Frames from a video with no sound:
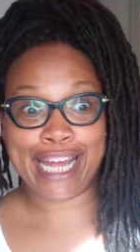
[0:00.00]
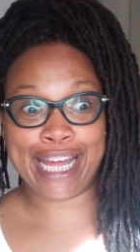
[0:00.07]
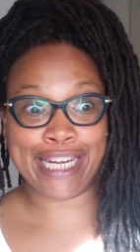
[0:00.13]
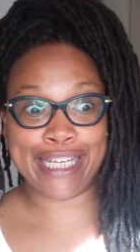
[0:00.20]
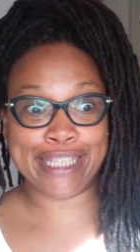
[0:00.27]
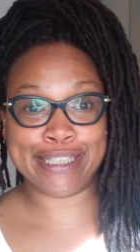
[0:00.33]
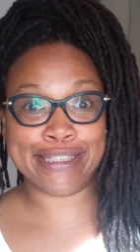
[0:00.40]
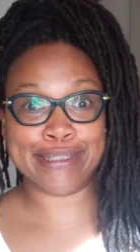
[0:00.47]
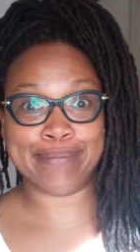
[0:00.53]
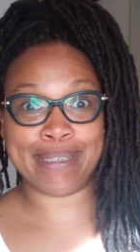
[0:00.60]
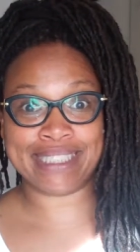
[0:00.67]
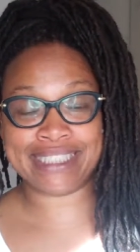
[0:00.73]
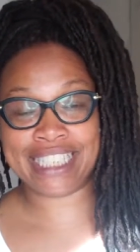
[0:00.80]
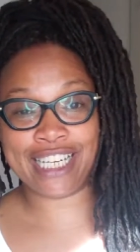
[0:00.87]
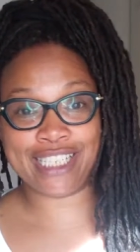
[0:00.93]
I know
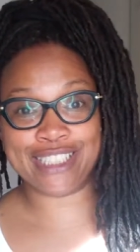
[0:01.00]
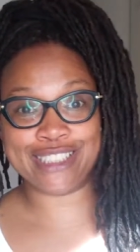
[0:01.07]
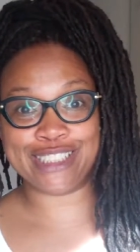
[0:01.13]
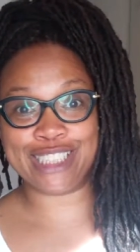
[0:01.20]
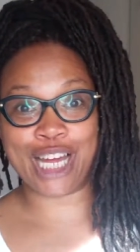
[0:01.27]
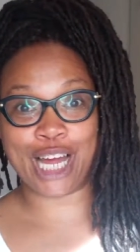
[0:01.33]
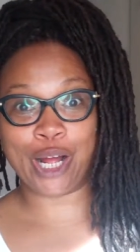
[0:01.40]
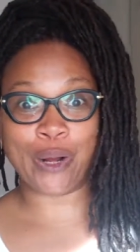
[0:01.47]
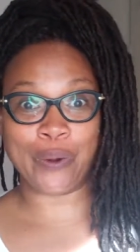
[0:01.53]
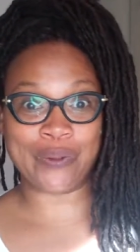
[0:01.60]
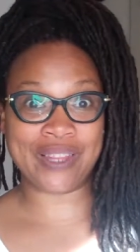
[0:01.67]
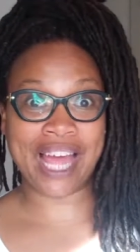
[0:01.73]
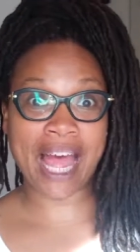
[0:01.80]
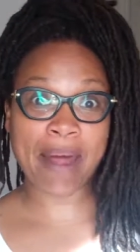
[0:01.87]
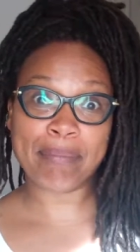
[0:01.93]
my channel is not all
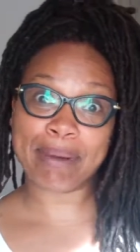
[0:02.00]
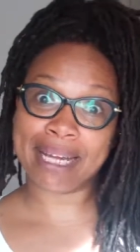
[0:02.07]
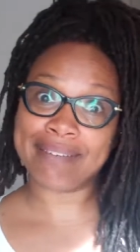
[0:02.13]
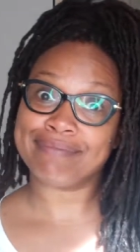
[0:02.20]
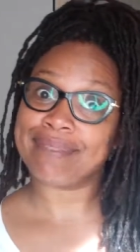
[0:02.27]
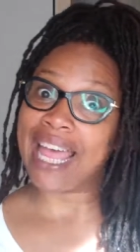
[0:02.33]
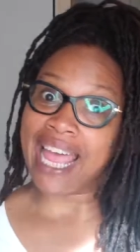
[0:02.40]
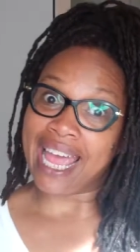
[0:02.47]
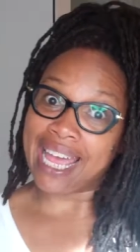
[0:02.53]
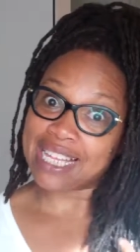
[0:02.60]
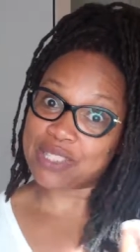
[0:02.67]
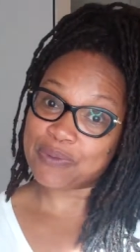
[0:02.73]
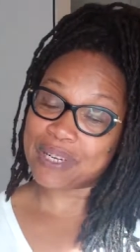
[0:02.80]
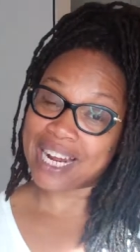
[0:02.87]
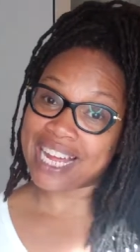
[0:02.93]
that, but
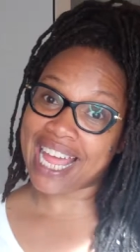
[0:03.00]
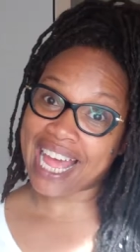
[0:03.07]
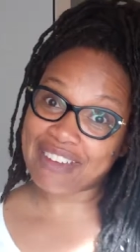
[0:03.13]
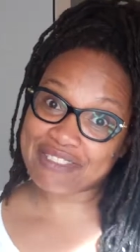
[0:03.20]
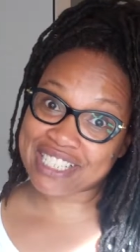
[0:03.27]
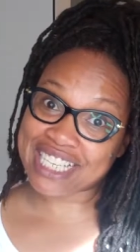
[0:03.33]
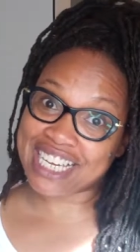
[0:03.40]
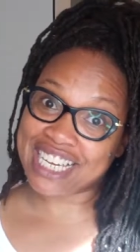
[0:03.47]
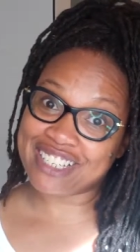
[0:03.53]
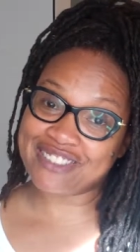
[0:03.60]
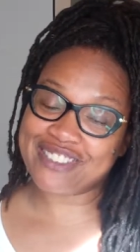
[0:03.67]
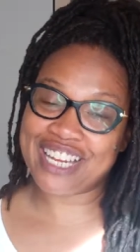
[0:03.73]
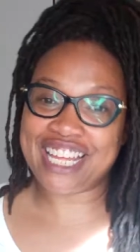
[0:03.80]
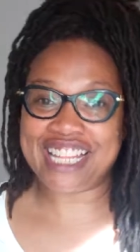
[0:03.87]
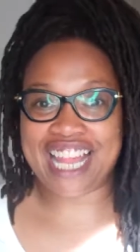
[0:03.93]
it's what I have to
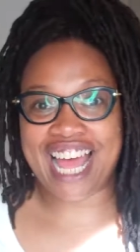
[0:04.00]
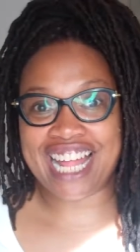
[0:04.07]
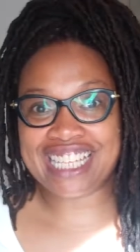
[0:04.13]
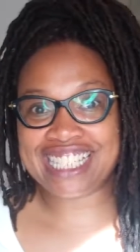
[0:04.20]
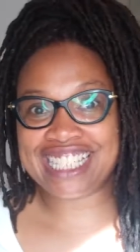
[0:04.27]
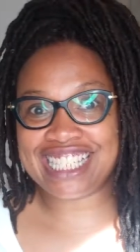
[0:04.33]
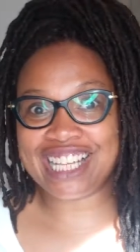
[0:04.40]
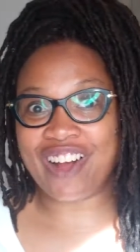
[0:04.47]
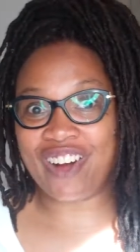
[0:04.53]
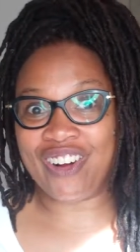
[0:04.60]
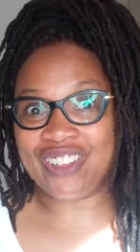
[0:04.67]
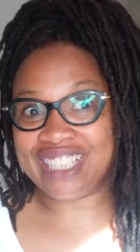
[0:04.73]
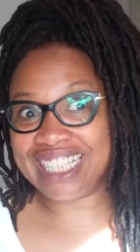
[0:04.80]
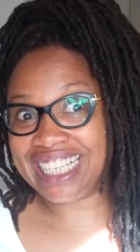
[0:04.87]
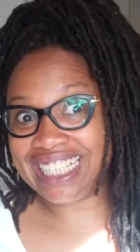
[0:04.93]
give, and that's
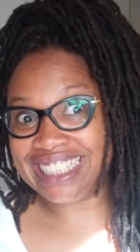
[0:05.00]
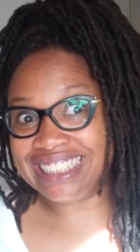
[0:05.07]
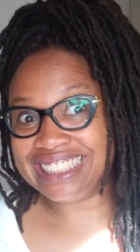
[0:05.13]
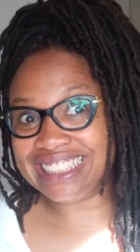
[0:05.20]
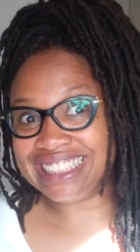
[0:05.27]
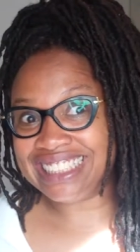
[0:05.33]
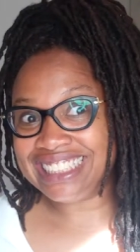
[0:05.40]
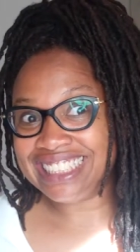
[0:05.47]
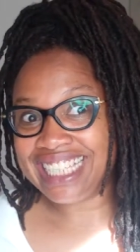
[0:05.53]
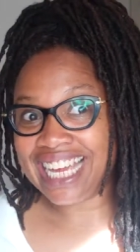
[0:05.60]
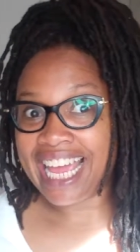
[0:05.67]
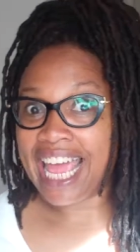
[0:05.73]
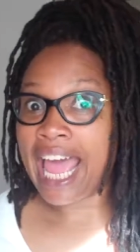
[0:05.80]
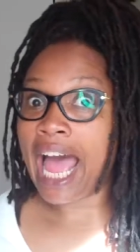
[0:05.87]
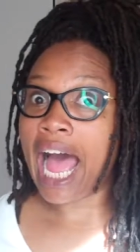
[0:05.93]
all it is.
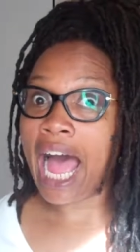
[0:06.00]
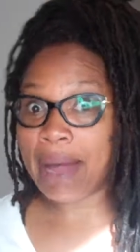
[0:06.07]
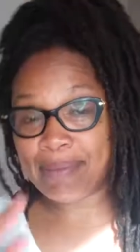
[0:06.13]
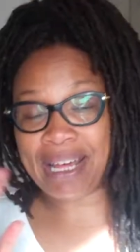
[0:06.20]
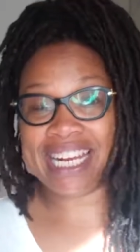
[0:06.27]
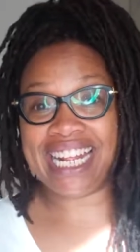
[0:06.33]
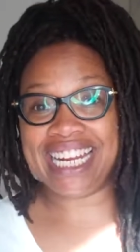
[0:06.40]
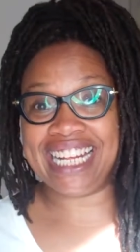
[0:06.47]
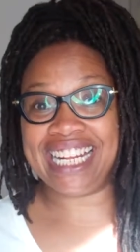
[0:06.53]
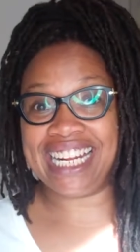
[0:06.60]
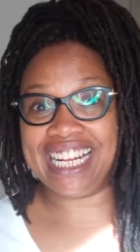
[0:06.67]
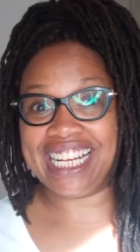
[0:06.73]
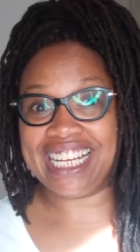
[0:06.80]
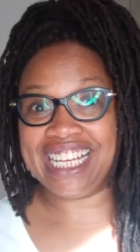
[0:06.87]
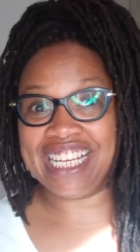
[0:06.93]
I'm not
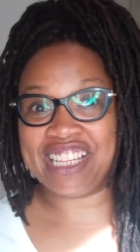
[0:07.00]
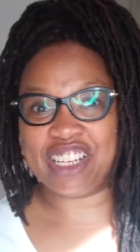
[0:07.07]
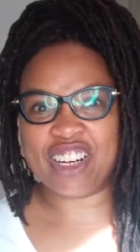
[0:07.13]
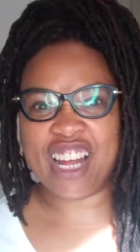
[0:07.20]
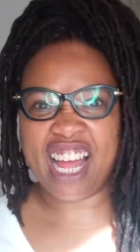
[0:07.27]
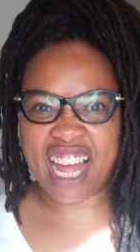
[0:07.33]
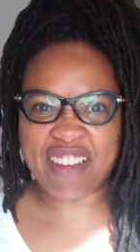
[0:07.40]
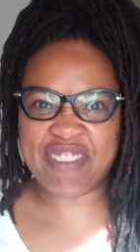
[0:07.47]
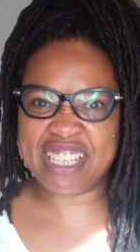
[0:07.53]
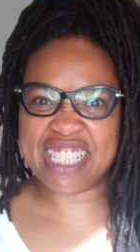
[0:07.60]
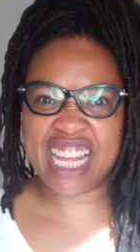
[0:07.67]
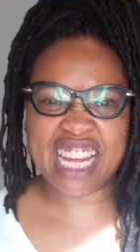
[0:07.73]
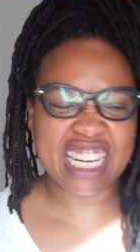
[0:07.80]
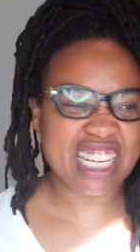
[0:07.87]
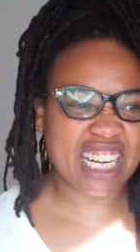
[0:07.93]
editing either. I've
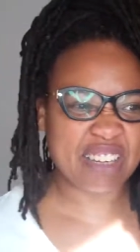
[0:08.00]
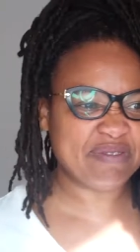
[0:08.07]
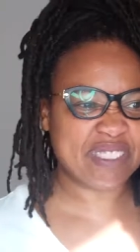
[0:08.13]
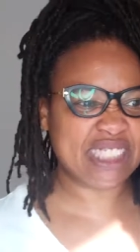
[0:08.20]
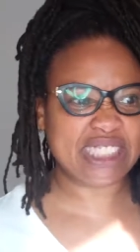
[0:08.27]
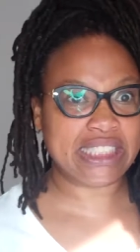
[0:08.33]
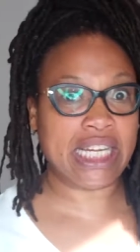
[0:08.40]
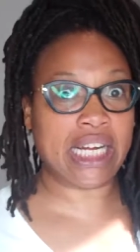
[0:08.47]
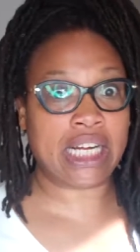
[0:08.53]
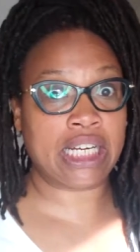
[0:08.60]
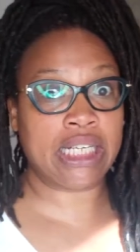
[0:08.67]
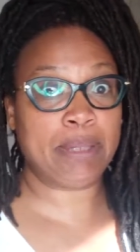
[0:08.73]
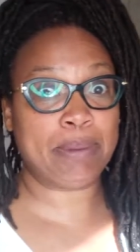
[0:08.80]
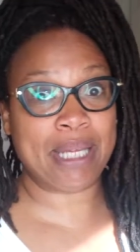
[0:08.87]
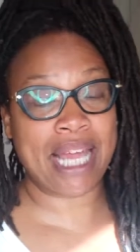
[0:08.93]
decided I'm just not
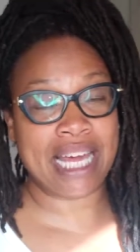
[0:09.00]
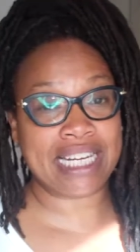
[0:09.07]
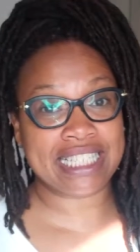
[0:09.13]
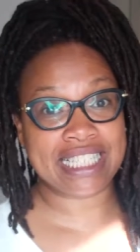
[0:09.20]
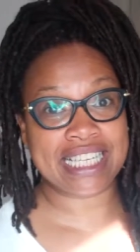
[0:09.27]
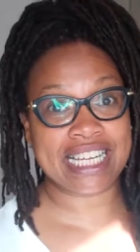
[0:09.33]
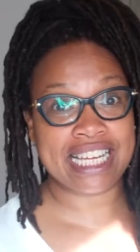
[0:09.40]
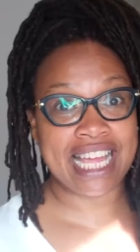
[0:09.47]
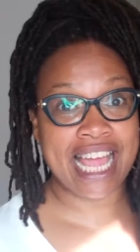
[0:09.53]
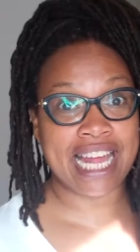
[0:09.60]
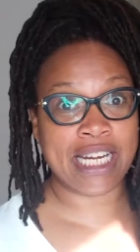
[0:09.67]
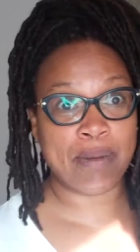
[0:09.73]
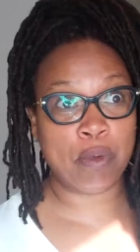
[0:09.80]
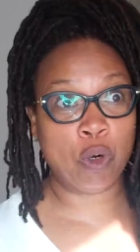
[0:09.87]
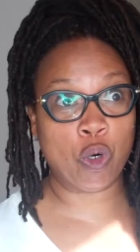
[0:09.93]
going to be editing
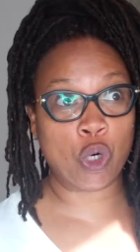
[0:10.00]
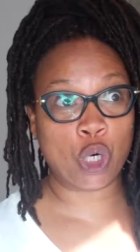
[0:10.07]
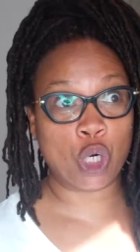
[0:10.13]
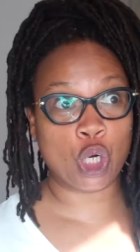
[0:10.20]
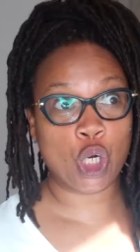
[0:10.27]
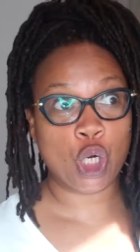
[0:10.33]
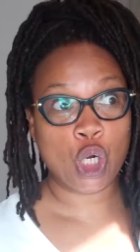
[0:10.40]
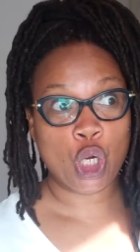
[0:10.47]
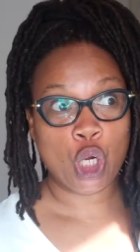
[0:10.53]
anymore